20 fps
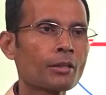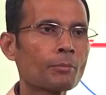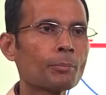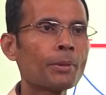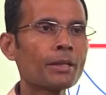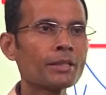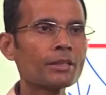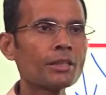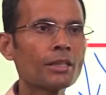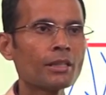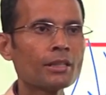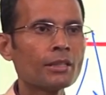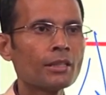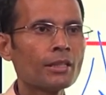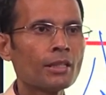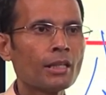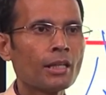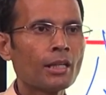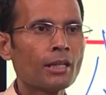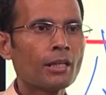But the
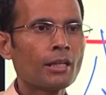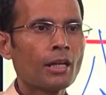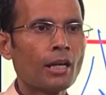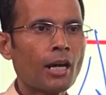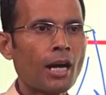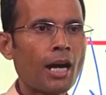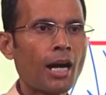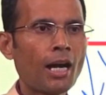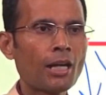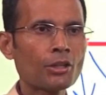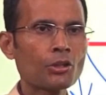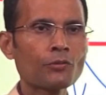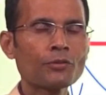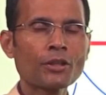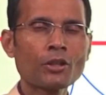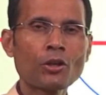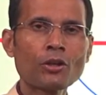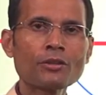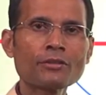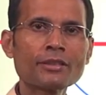heart of the
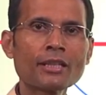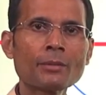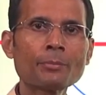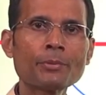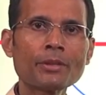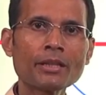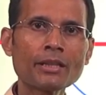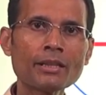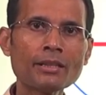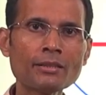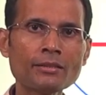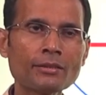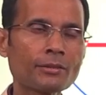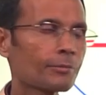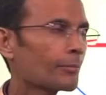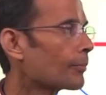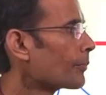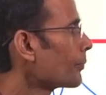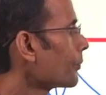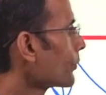concept is
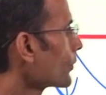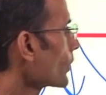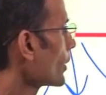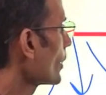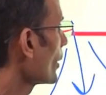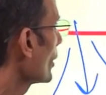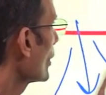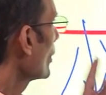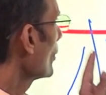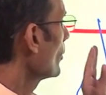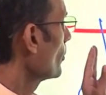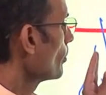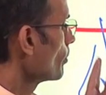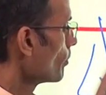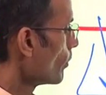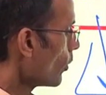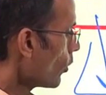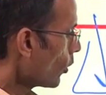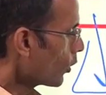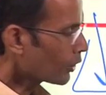
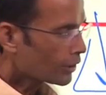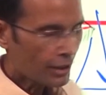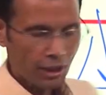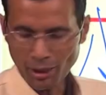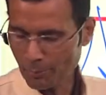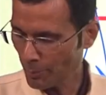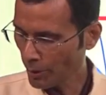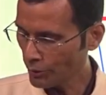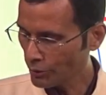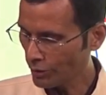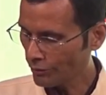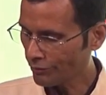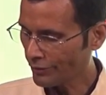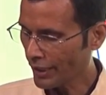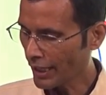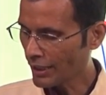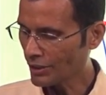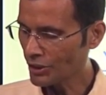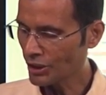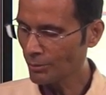more the amount of
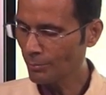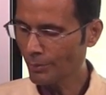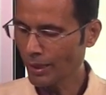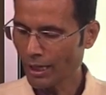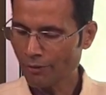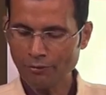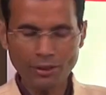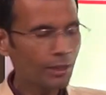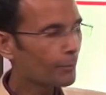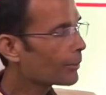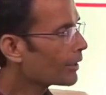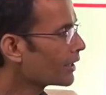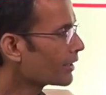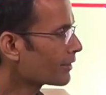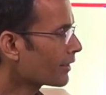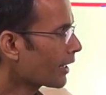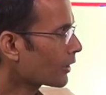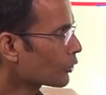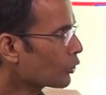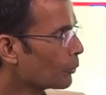calcium available in the
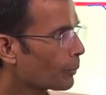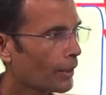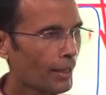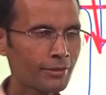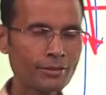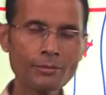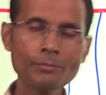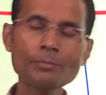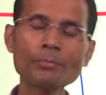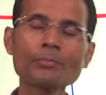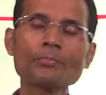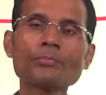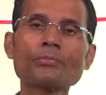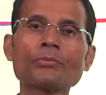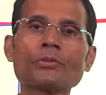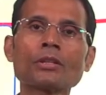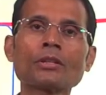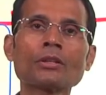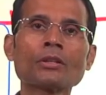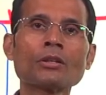sarcoplasm,
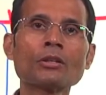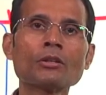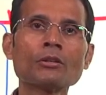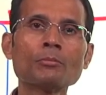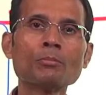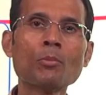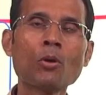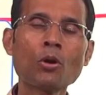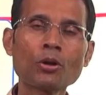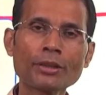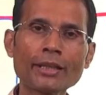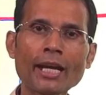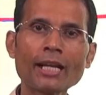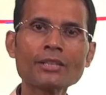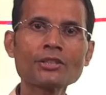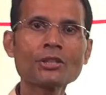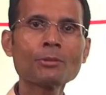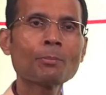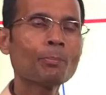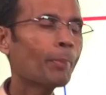more
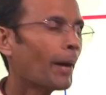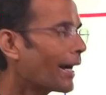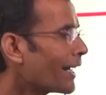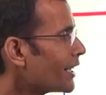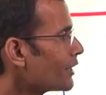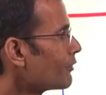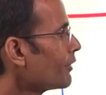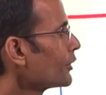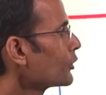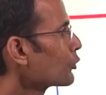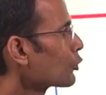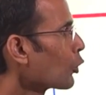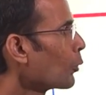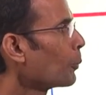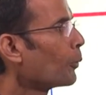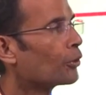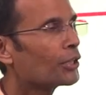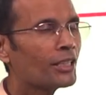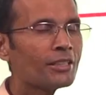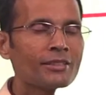calcium binds with
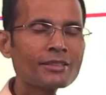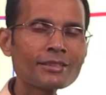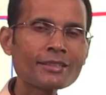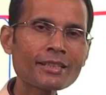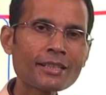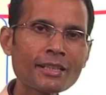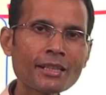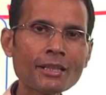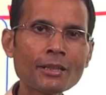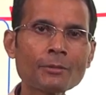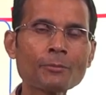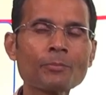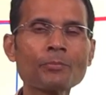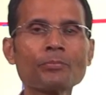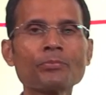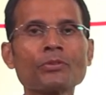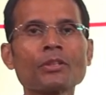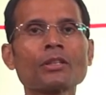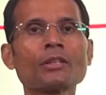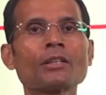troponin C,
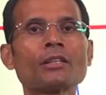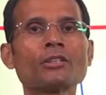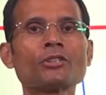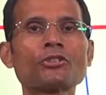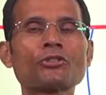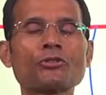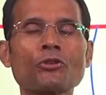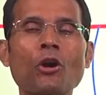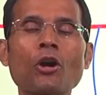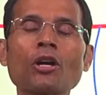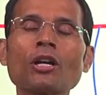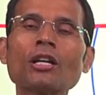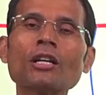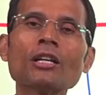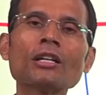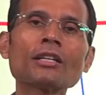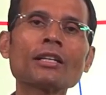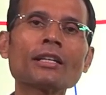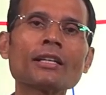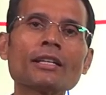
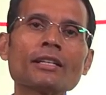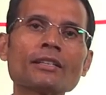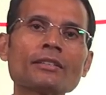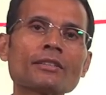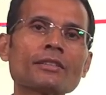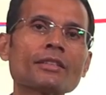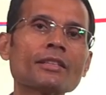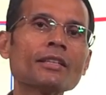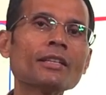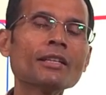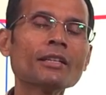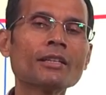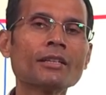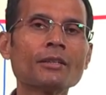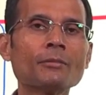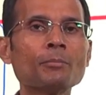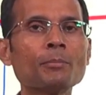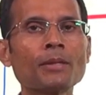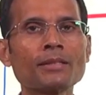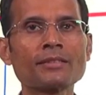stronger is the
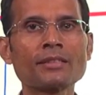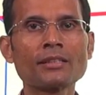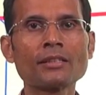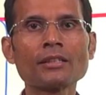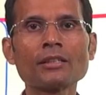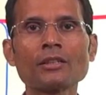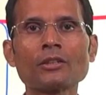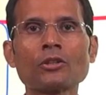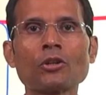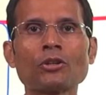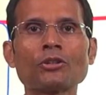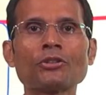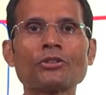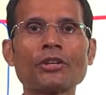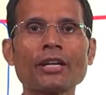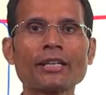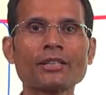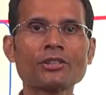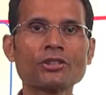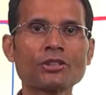muscle
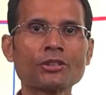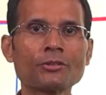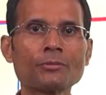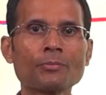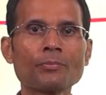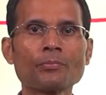contraction.